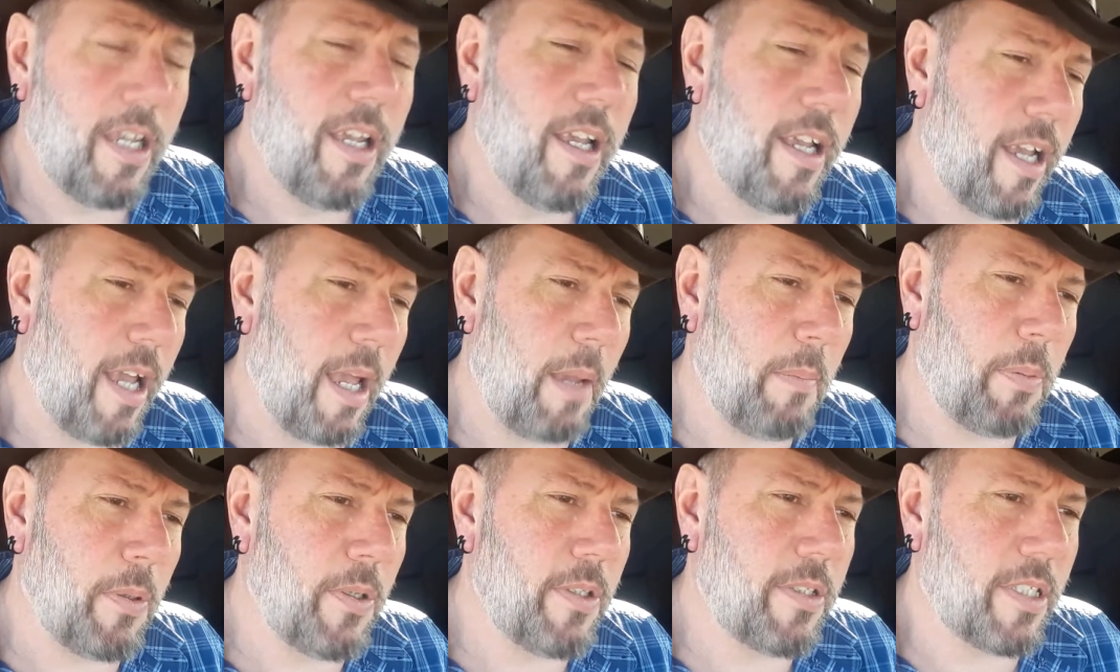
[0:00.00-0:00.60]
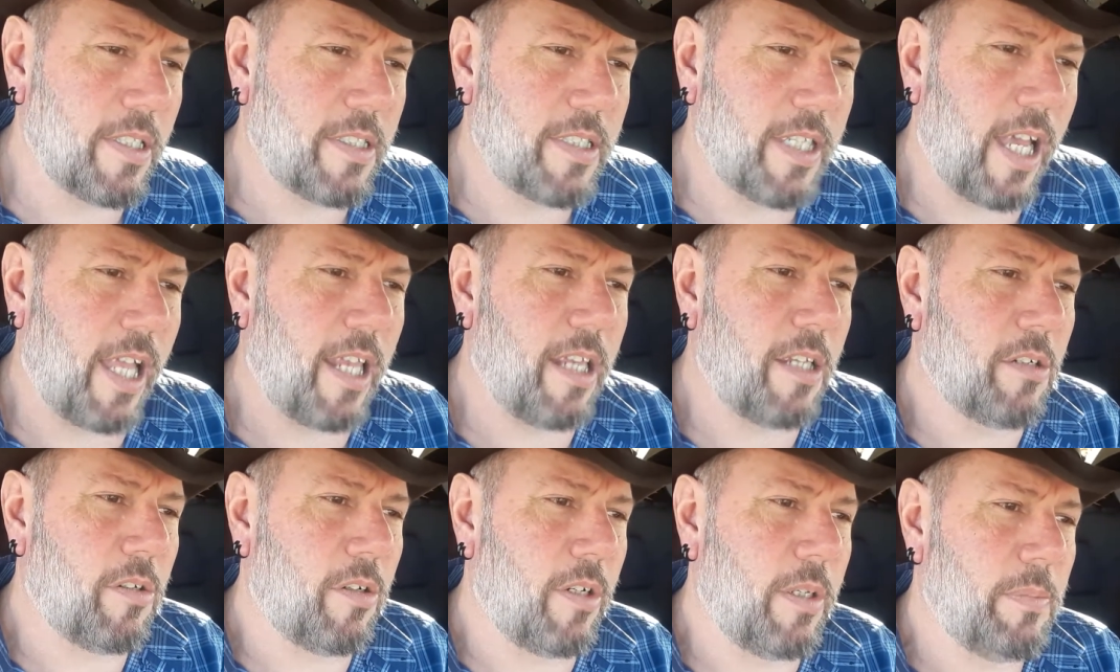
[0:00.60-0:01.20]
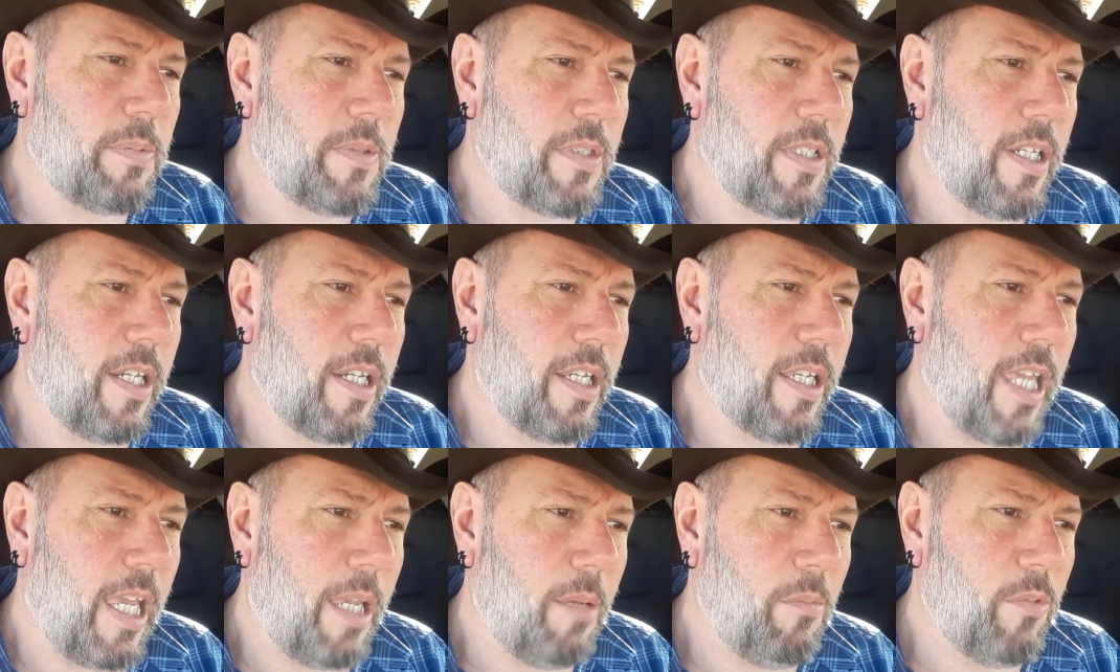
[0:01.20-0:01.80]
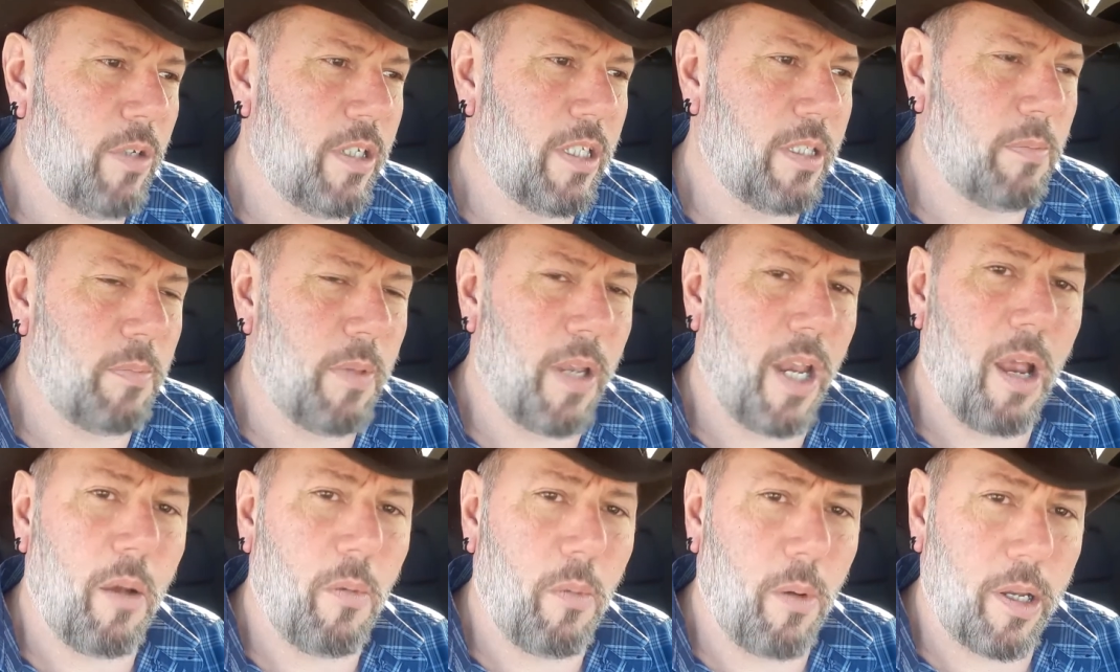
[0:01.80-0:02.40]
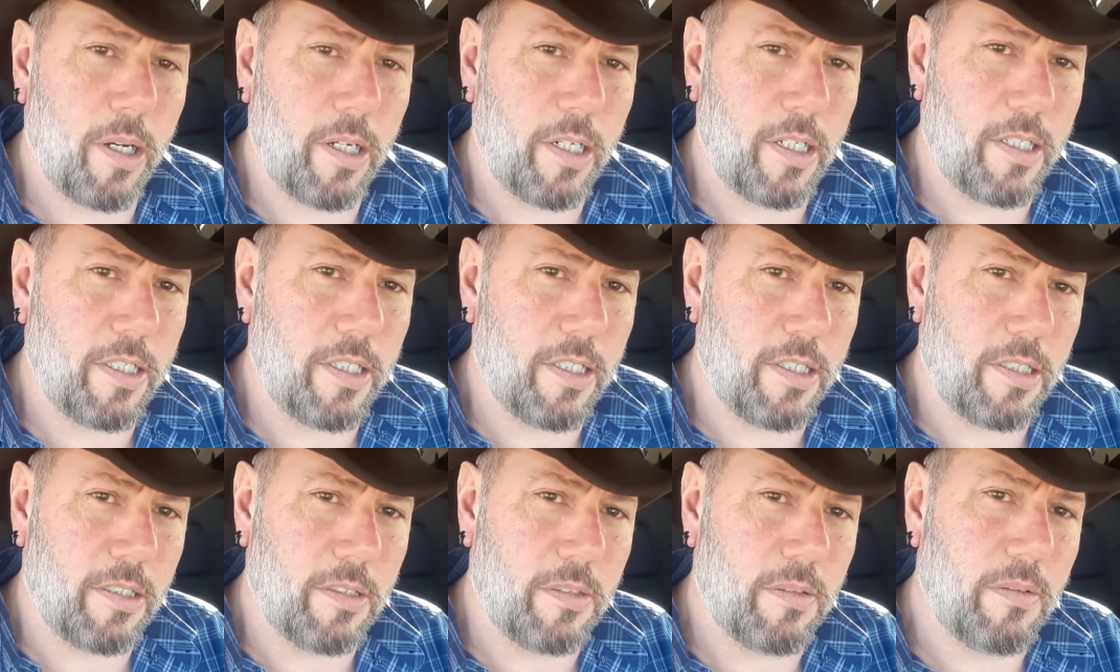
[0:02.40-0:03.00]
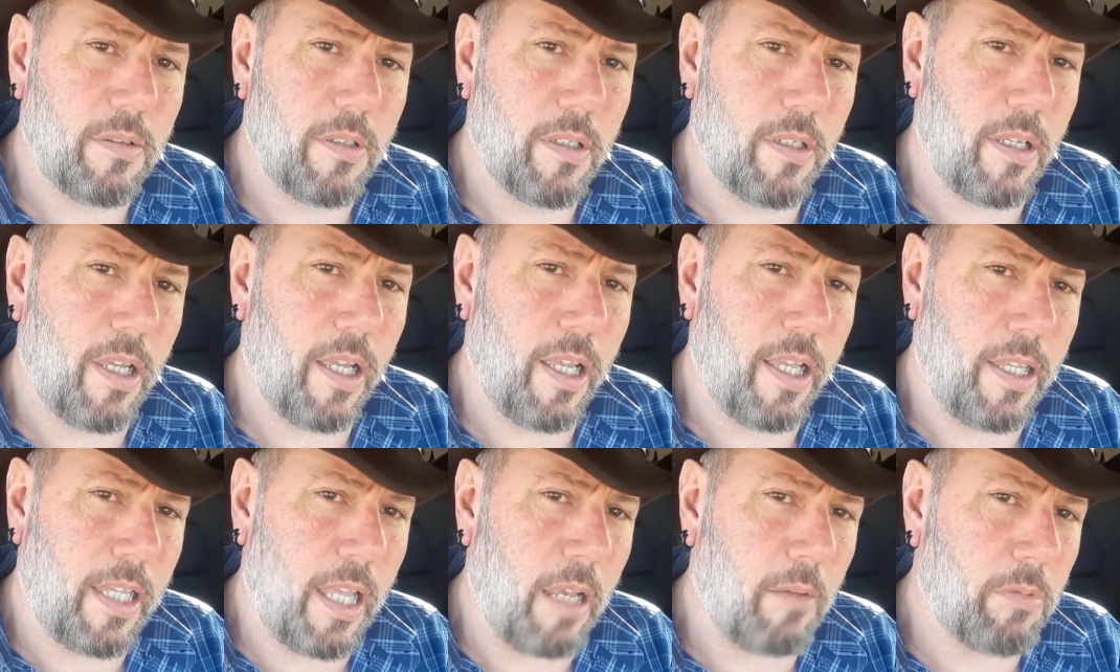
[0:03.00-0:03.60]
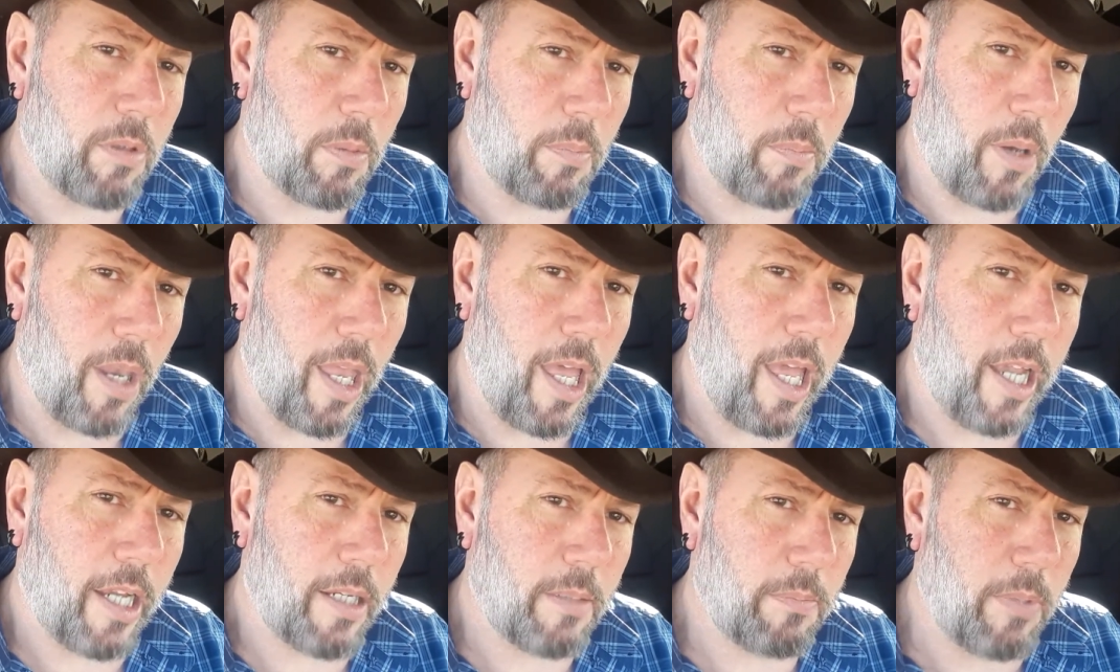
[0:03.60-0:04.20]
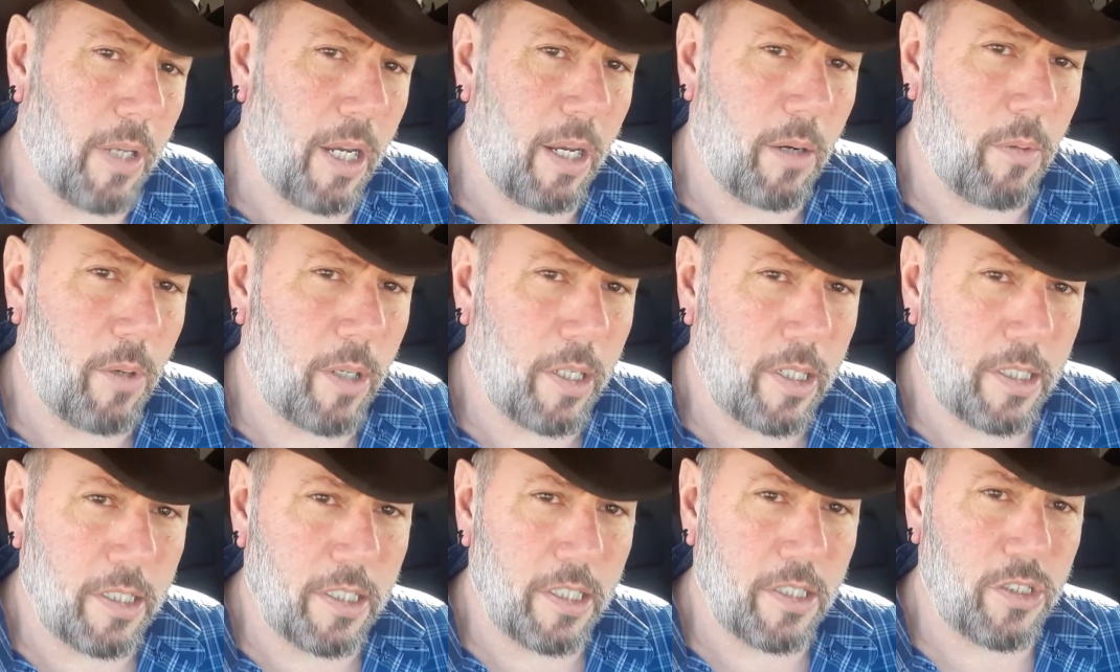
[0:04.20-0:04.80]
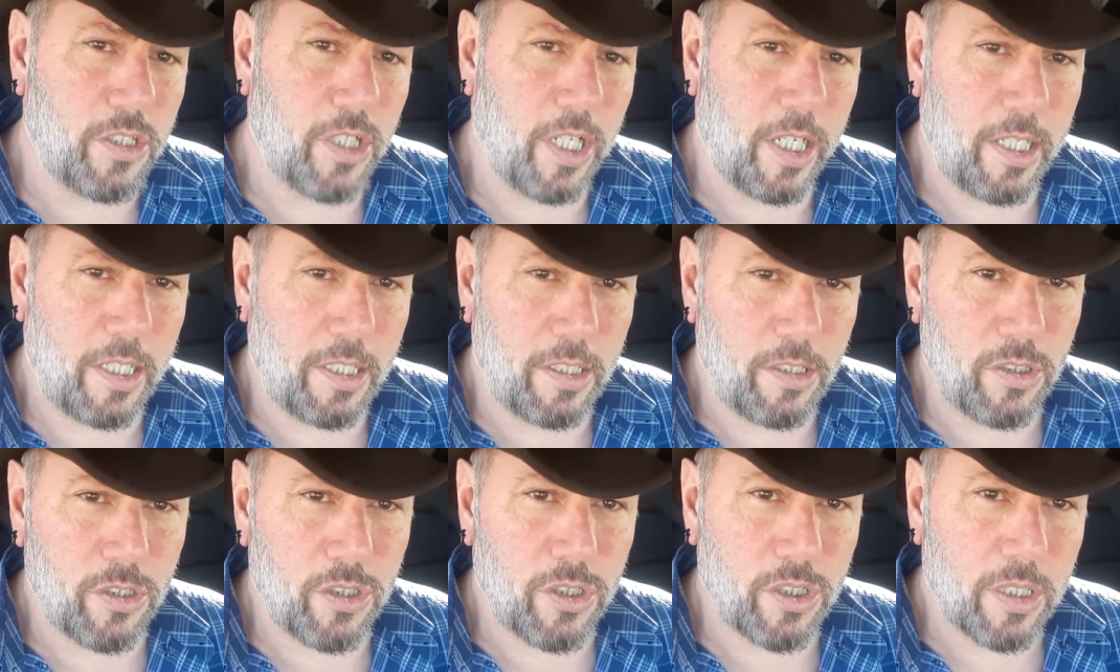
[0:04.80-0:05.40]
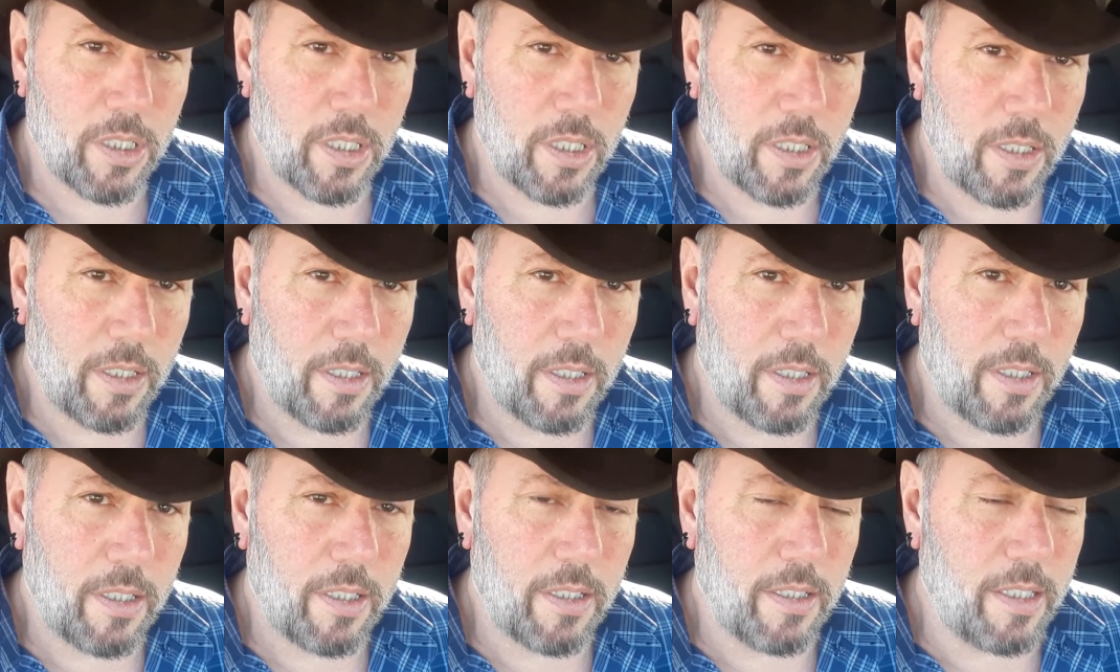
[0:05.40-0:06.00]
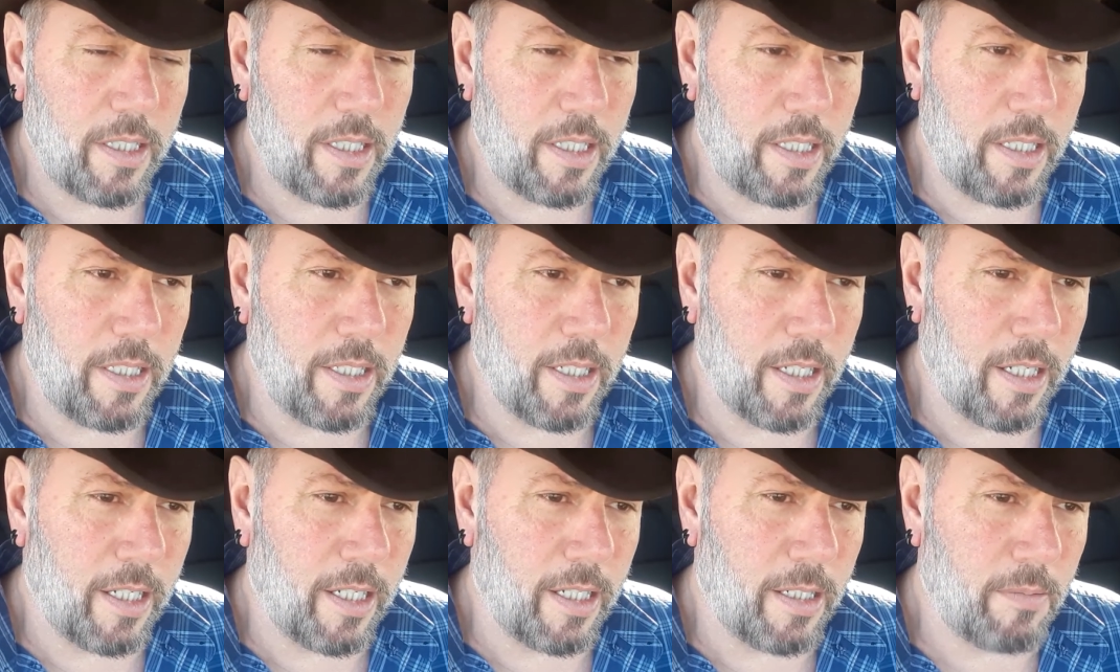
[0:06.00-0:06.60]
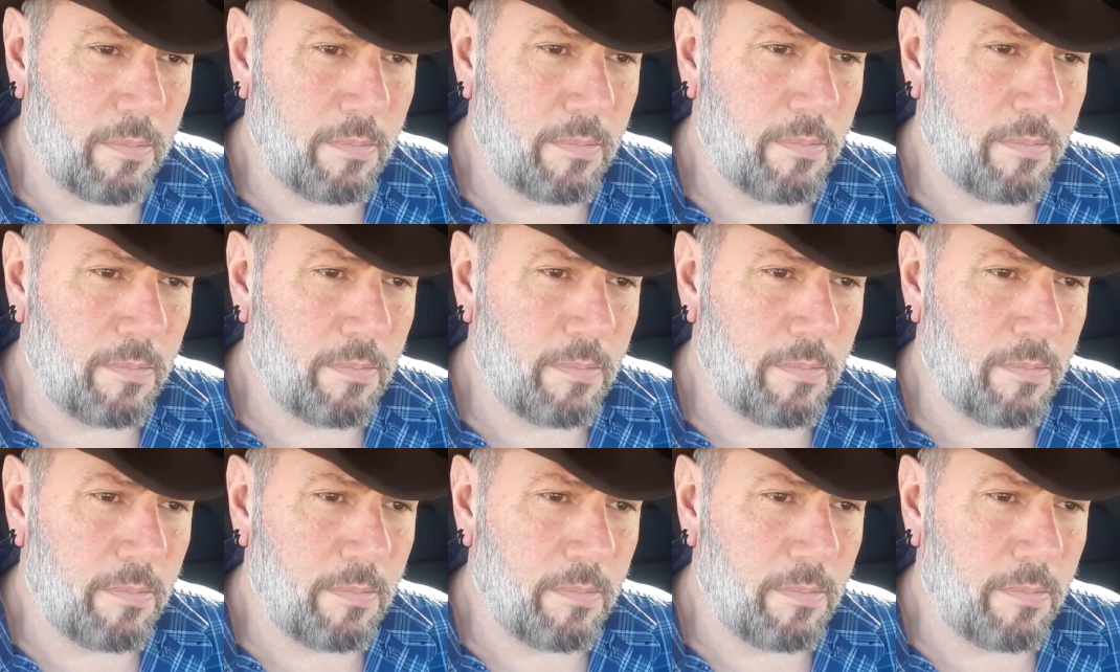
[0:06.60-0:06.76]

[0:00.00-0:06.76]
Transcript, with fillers: I put the Talon grips that it came with, but I wanted to, and they were black, but I wanted to change the uh,